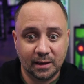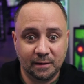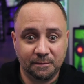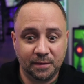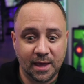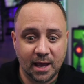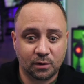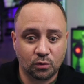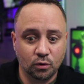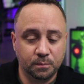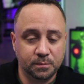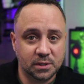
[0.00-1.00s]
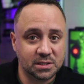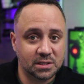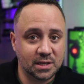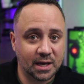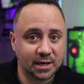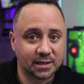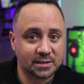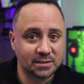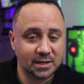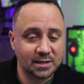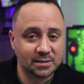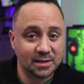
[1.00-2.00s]
If that group does not
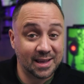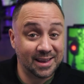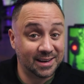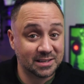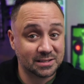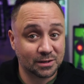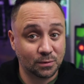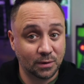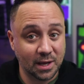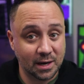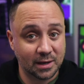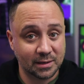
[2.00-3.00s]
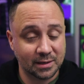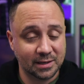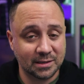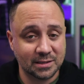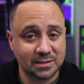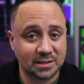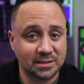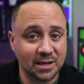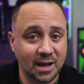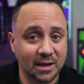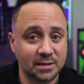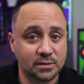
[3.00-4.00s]
exist and it is created,
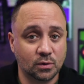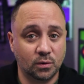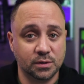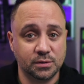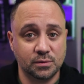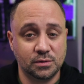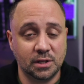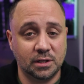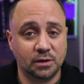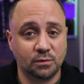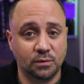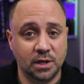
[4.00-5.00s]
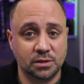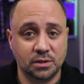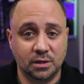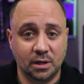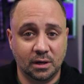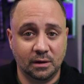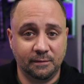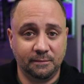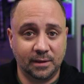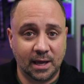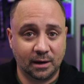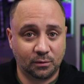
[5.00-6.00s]
ESXi is going to see the creation of
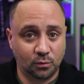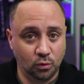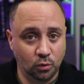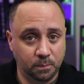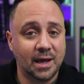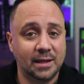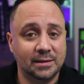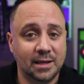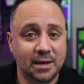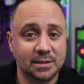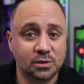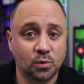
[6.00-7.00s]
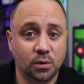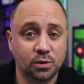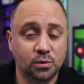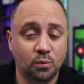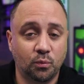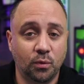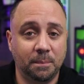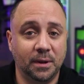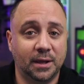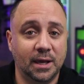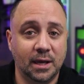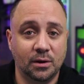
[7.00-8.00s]
that group, and then it's going to
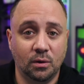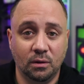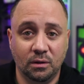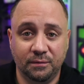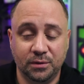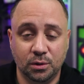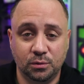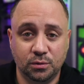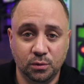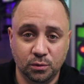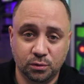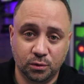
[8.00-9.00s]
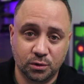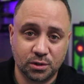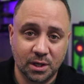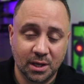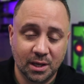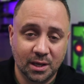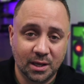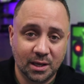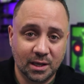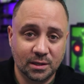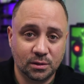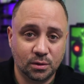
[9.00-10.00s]
replicate all of those users
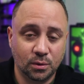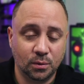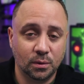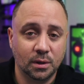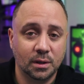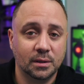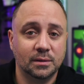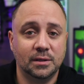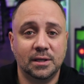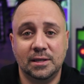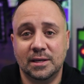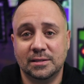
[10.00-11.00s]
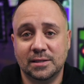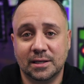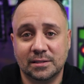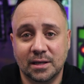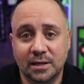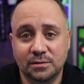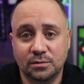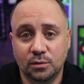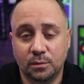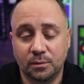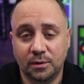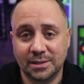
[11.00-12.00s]
into the ESXi
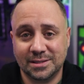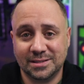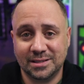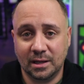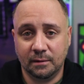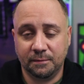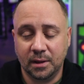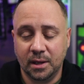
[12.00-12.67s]
server itself.